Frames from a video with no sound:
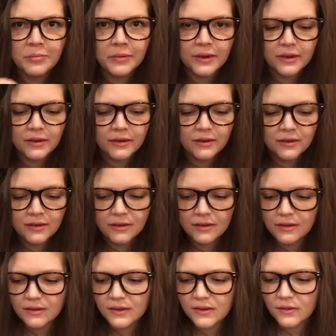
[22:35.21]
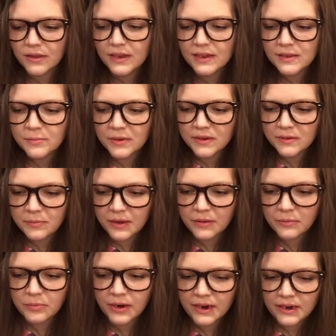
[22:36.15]
But, so this must
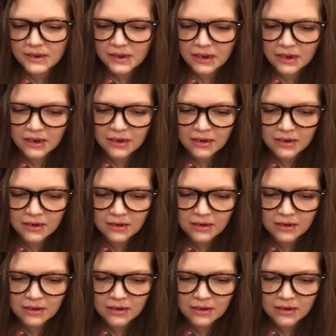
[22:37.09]
be the bracelet.